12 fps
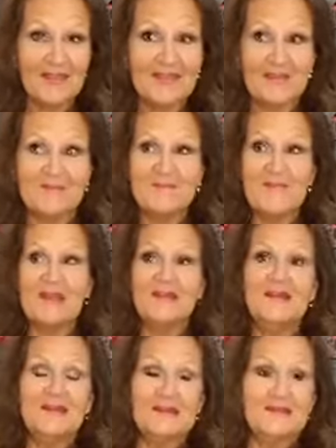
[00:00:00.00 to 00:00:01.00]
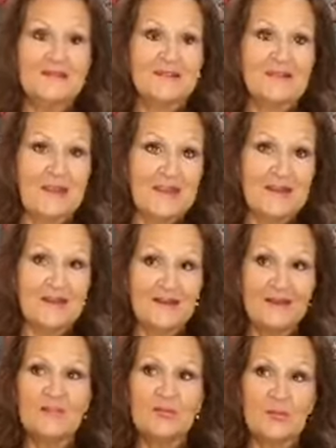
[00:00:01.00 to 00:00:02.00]
the mid to
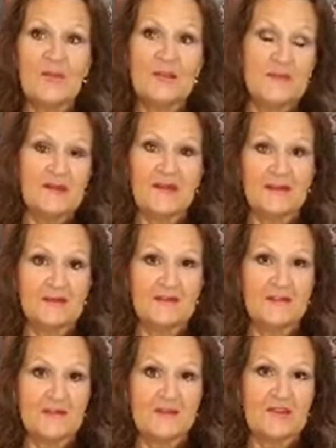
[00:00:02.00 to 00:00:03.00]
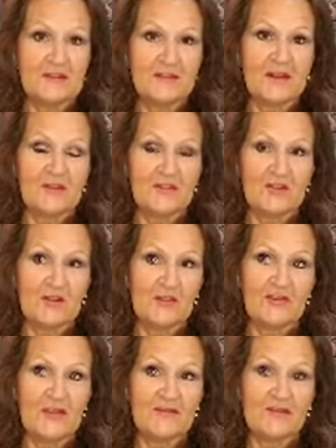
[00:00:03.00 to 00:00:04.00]
late, this would be the mid 1970s that I
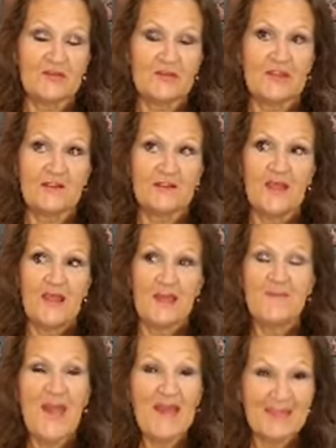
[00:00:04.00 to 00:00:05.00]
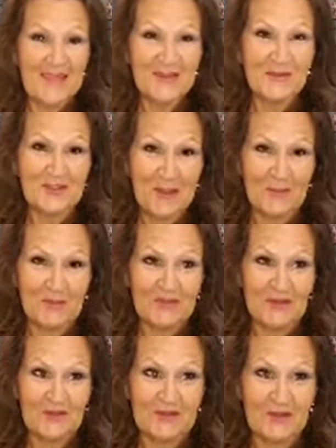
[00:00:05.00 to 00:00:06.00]
started saving for this. And back then it was a couple
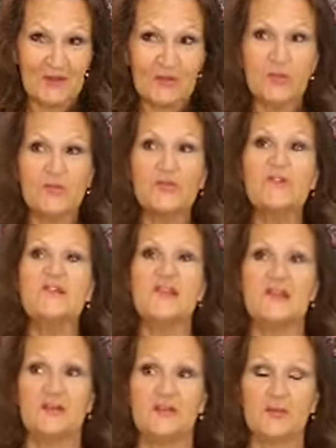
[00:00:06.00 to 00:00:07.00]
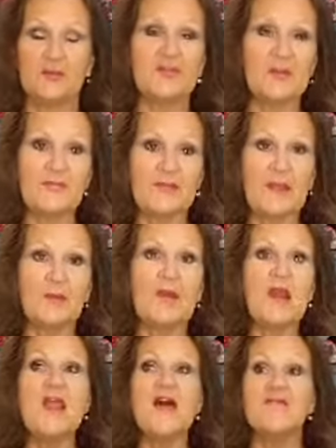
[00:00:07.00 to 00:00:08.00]
thousand dollars. So it was ridiculous. It was something I
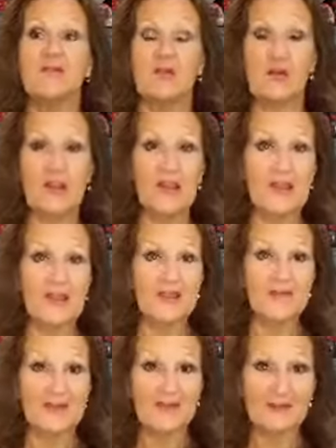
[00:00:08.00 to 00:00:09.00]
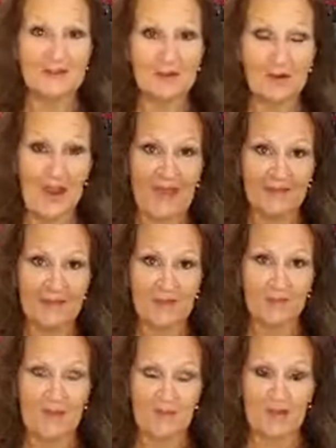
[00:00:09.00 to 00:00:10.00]
would never even consider
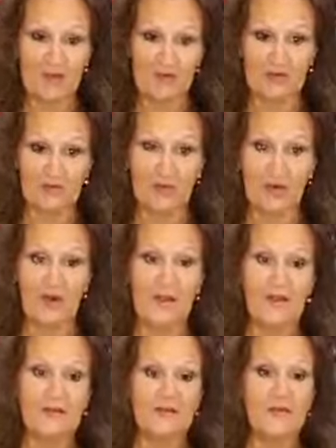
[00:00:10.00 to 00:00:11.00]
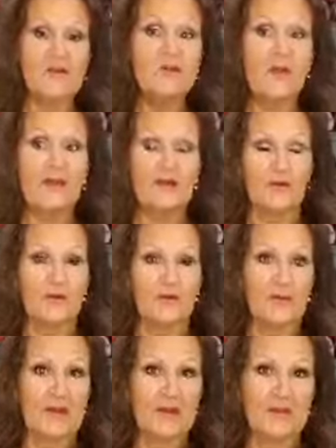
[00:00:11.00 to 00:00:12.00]
asking my parents for. So I knew I had to earn
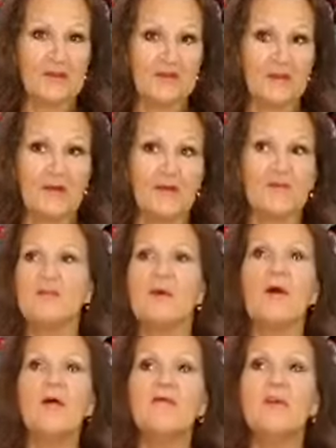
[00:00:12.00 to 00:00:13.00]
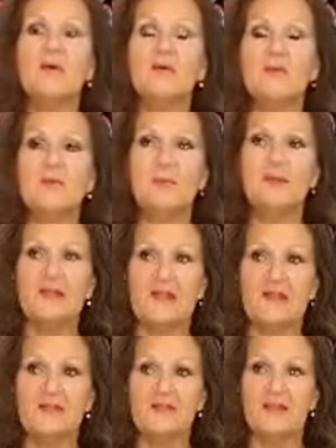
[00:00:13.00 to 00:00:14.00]
the money myself. So I've always
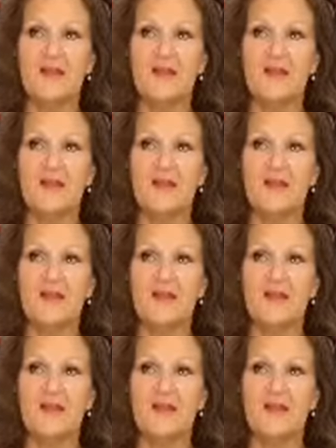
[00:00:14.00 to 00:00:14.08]
believed